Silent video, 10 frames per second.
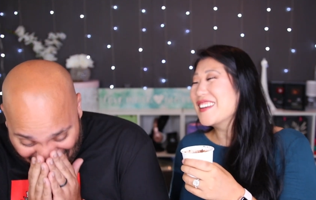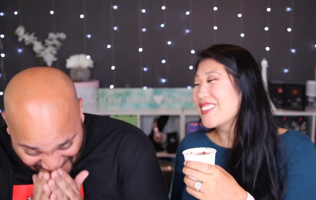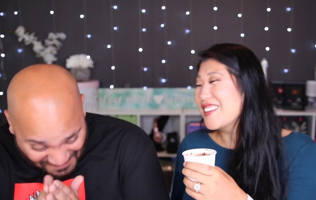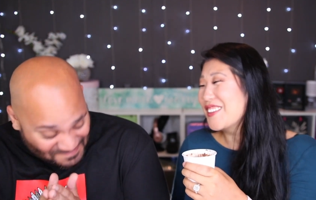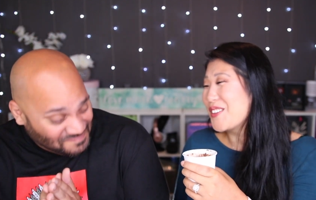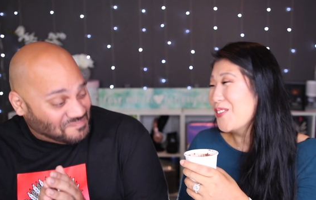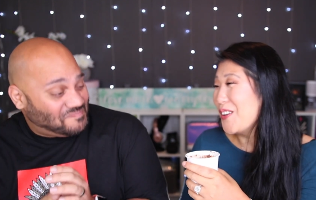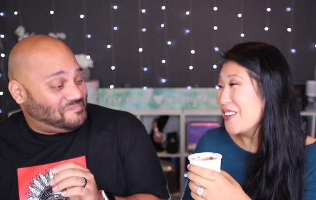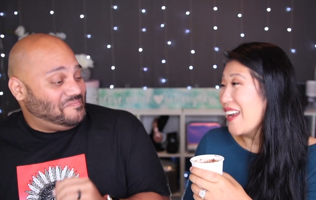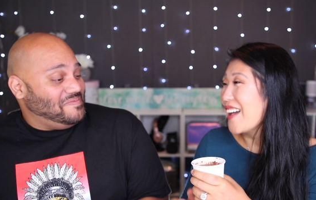Speaker 1: looking at the little
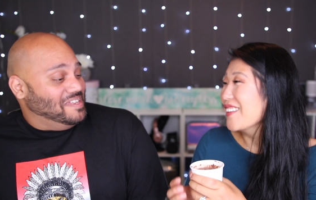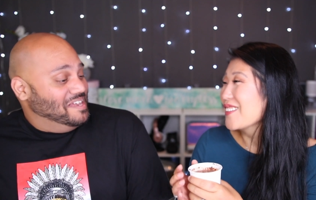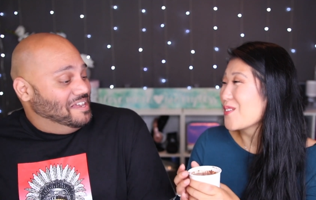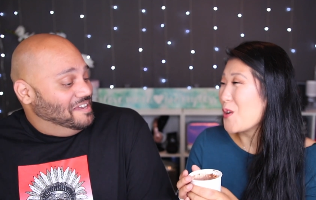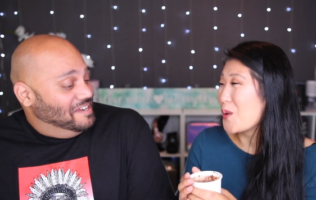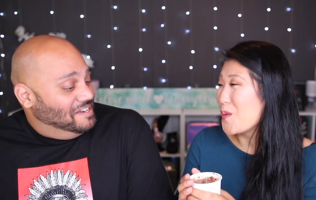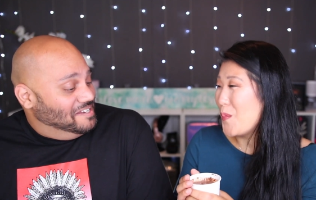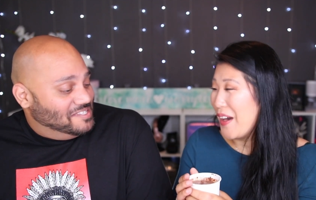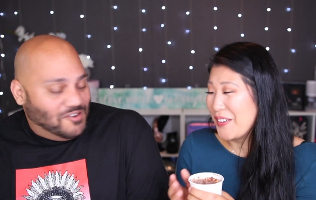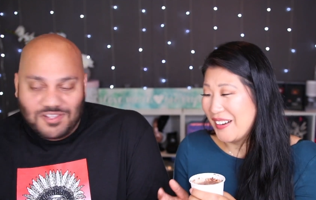floating islands of cocoa
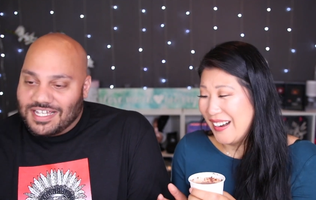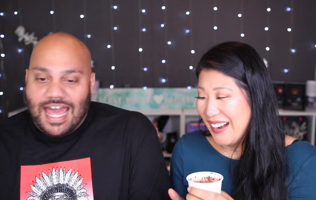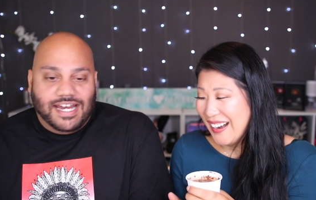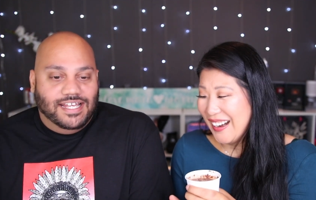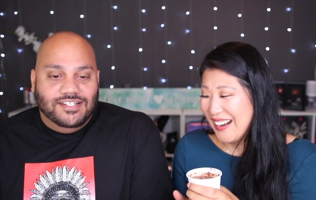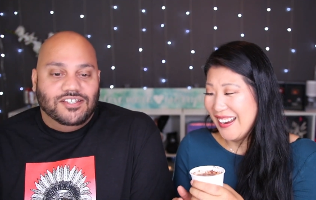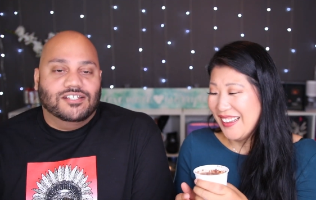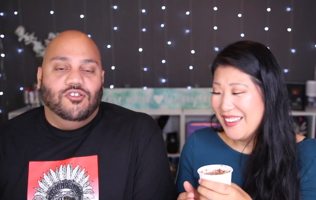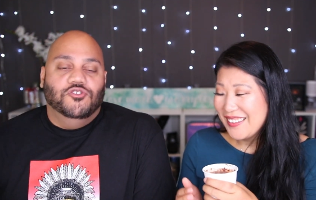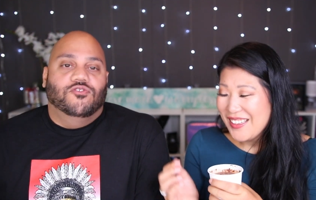powder. Don't look at it.
Speaker 2: Just
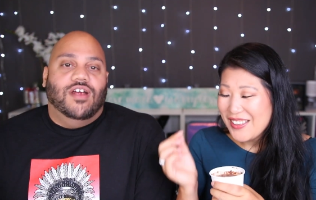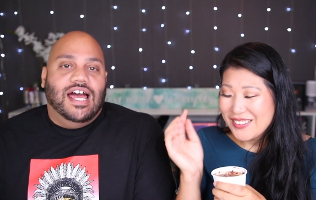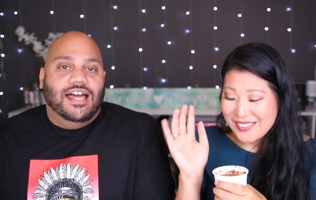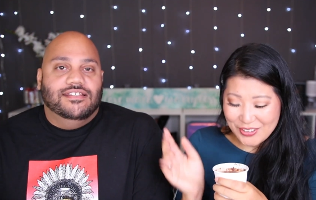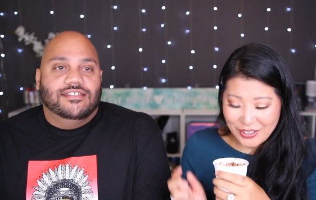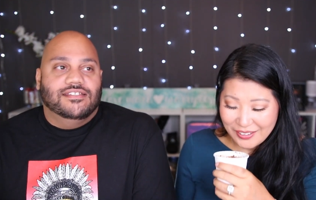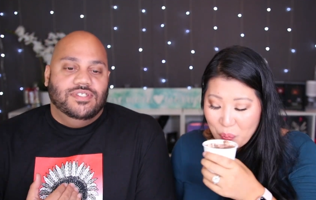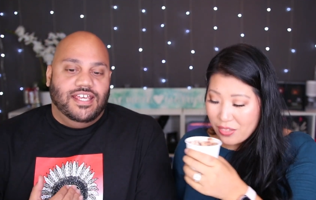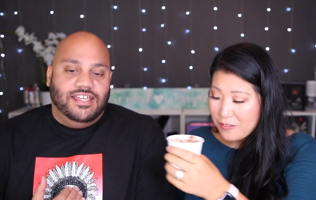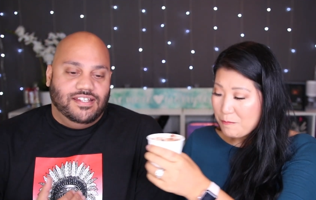close your eyes.
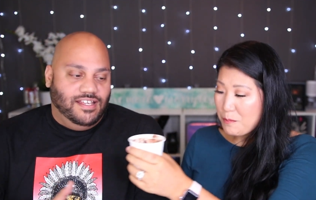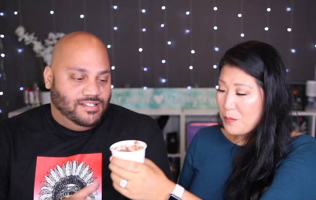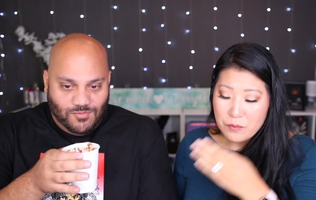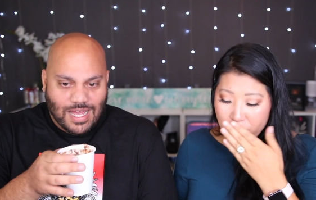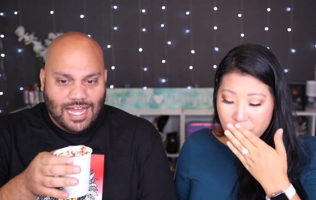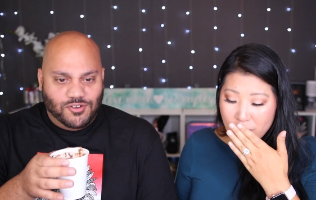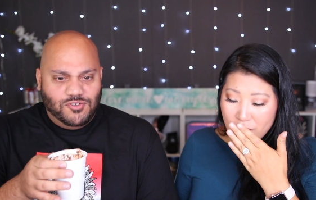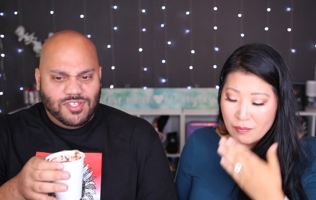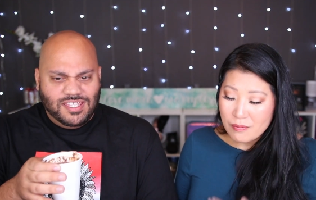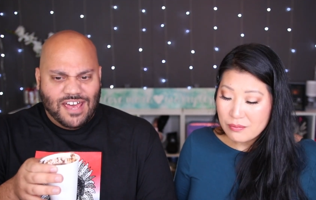Take it in. Wow, you
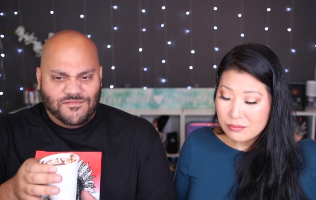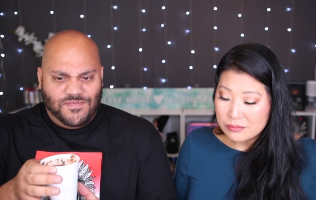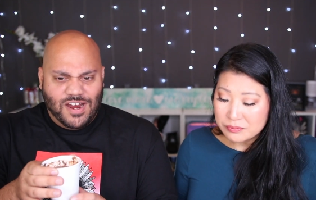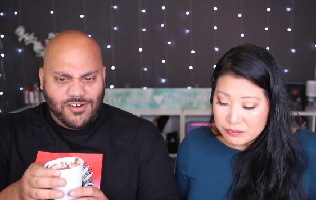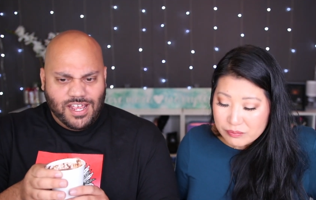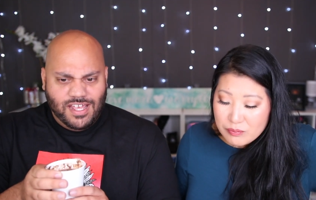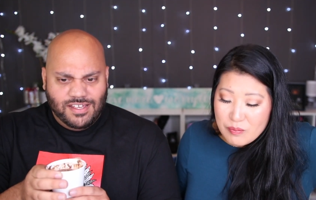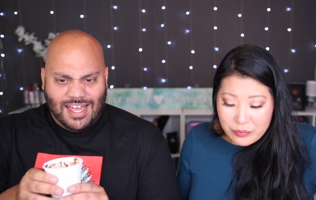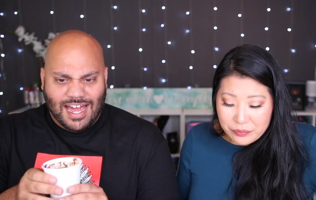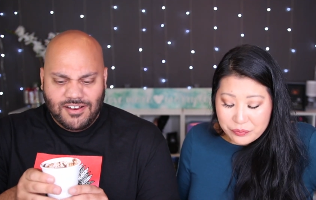did that very.
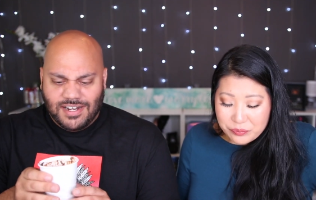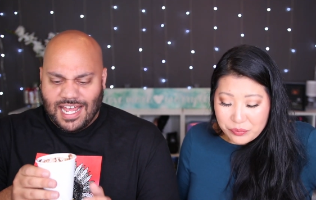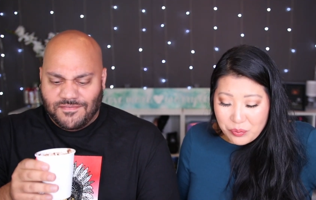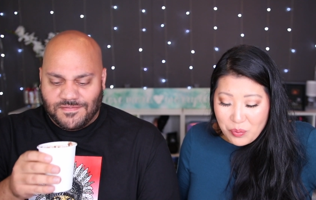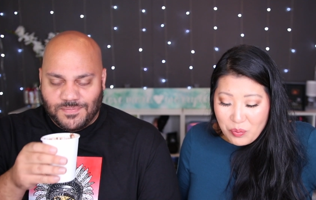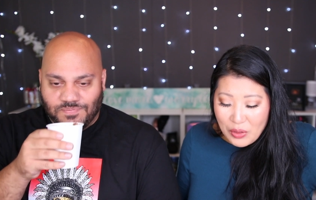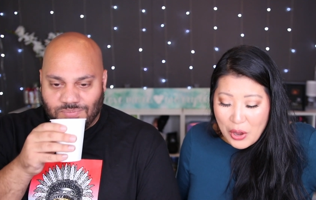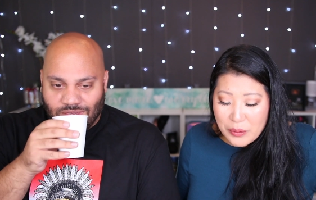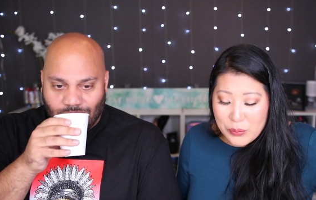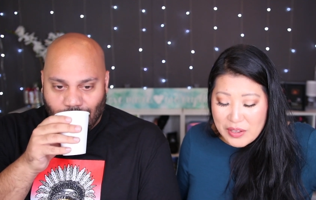
Speaker 1: How do you not have? Oh,
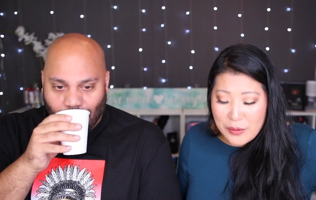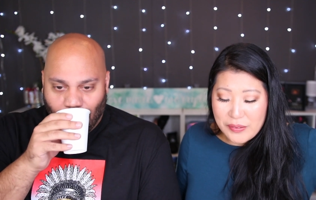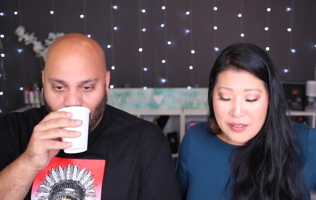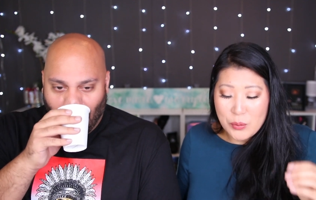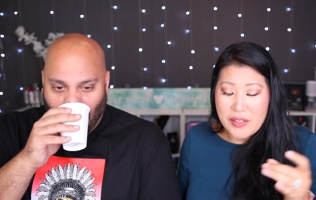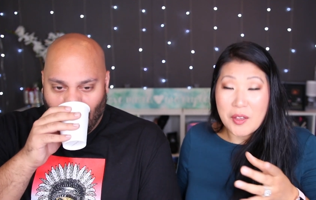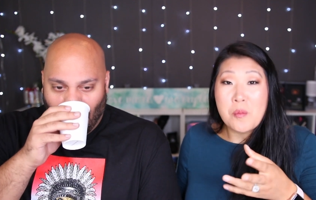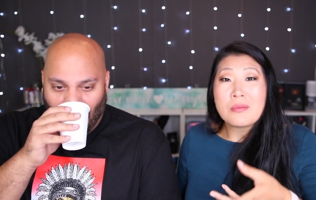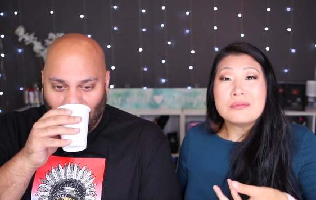it's one of those things where like